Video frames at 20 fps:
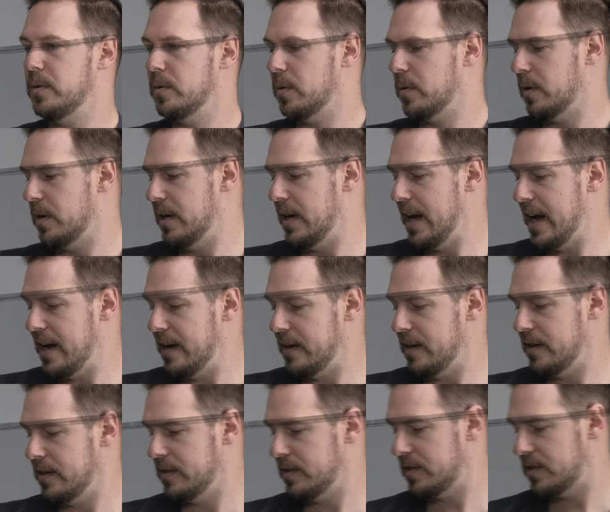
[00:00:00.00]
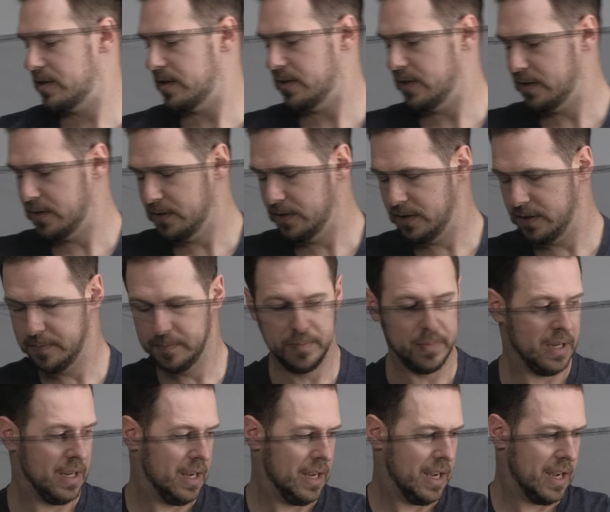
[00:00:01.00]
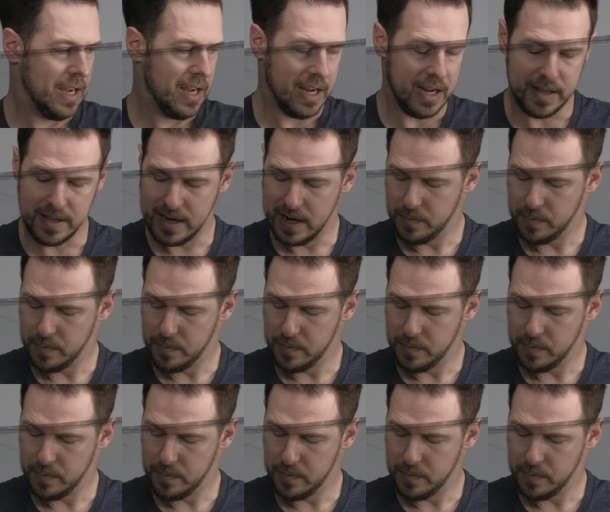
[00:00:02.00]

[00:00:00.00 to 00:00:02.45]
your net installed, and